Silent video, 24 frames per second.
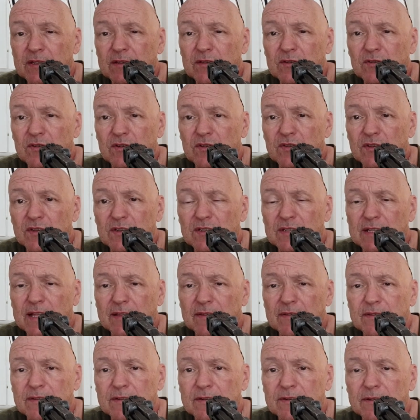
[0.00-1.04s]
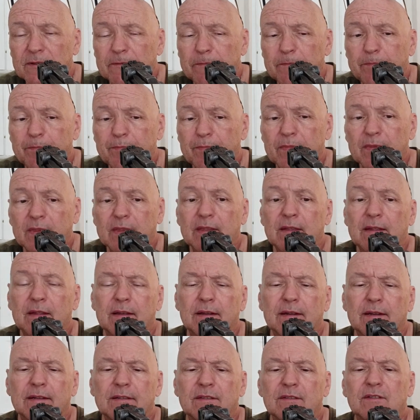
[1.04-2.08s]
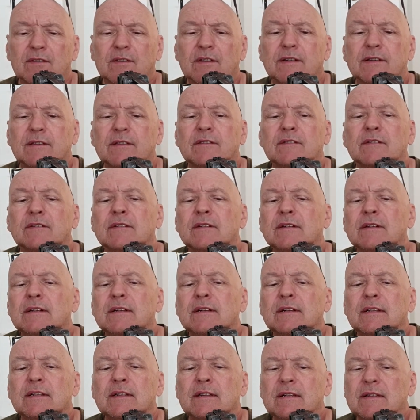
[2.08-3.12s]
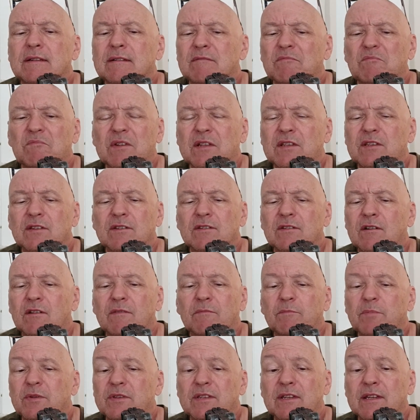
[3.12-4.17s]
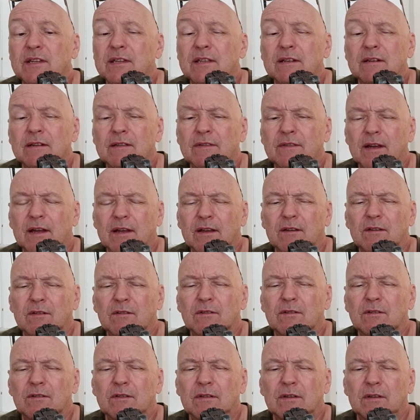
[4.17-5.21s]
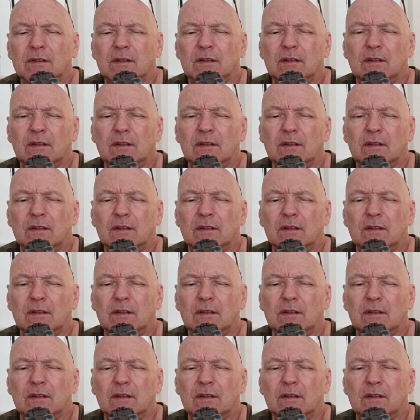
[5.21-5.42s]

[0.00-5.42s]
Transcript: It's just the standard iron sights, which are not particularly that good.